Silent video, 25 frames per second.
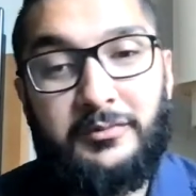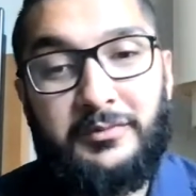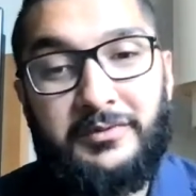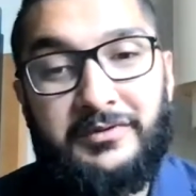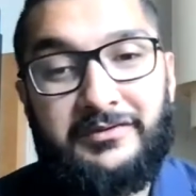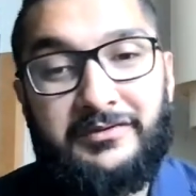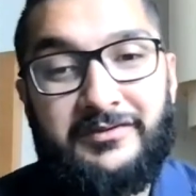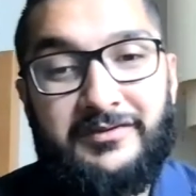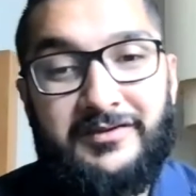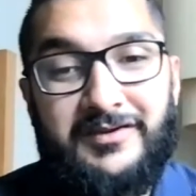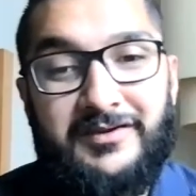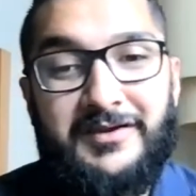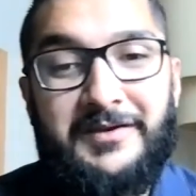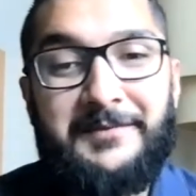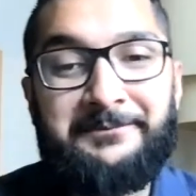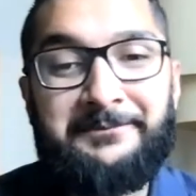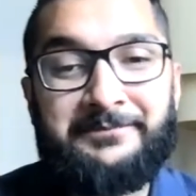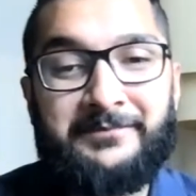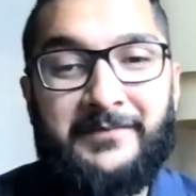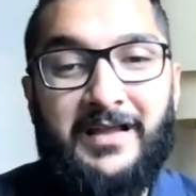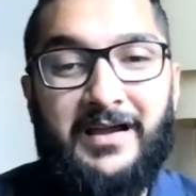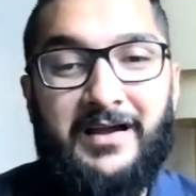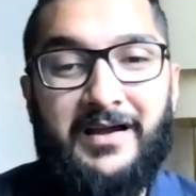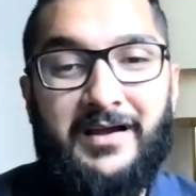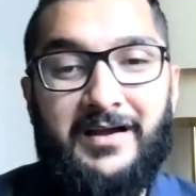We see
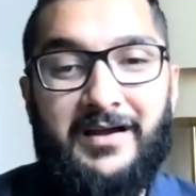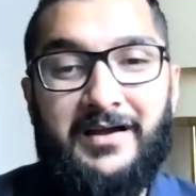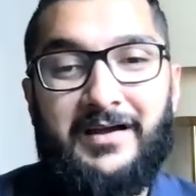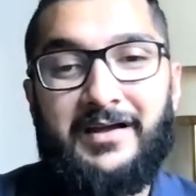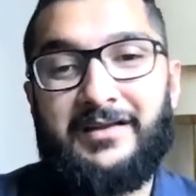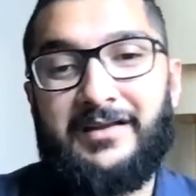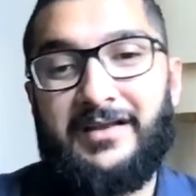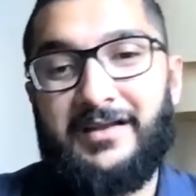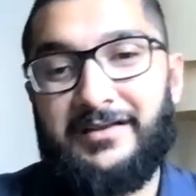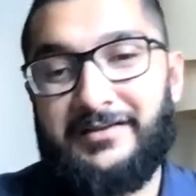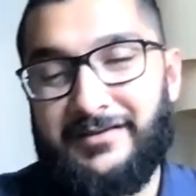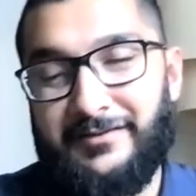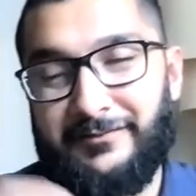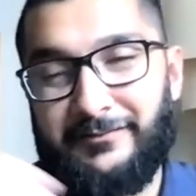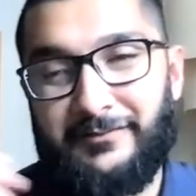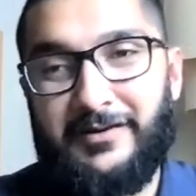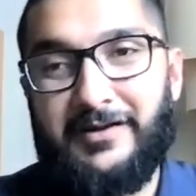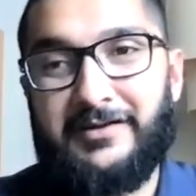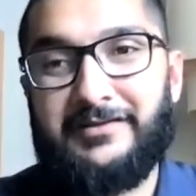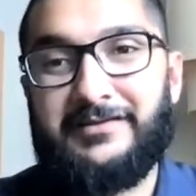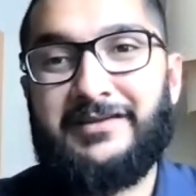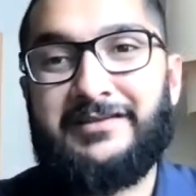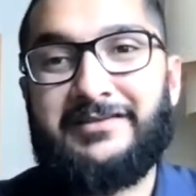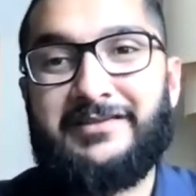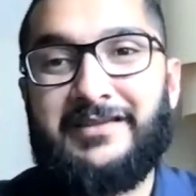a
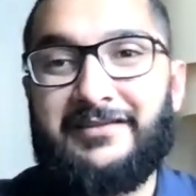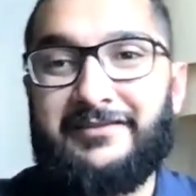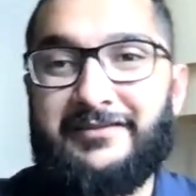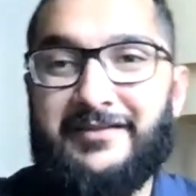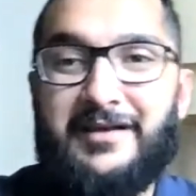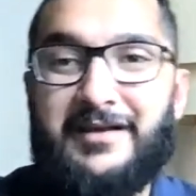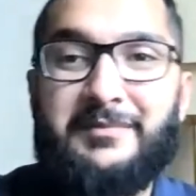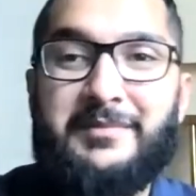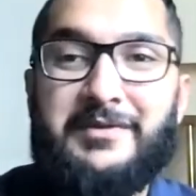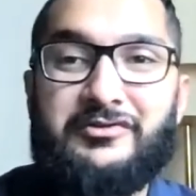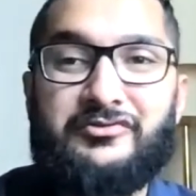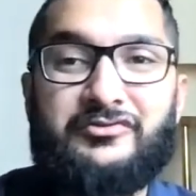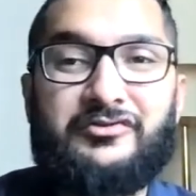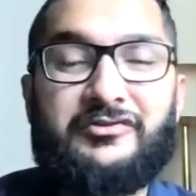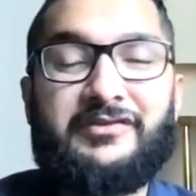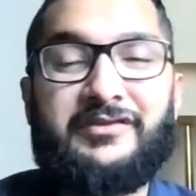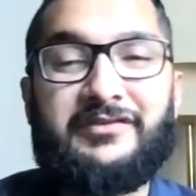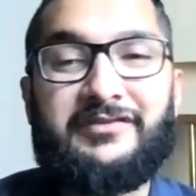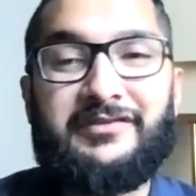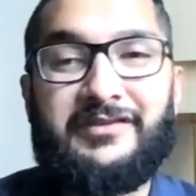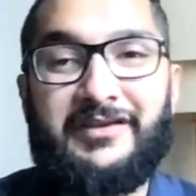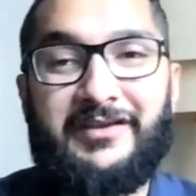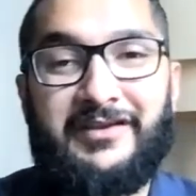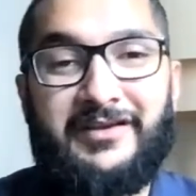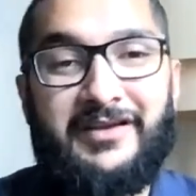different hadith that's not mentioned
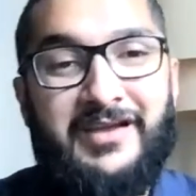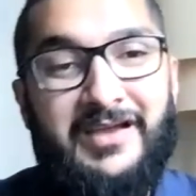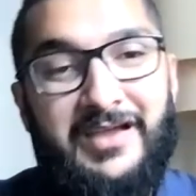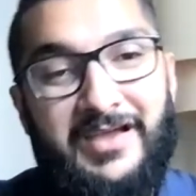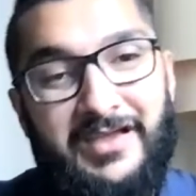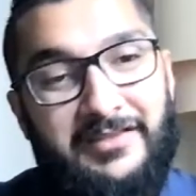in the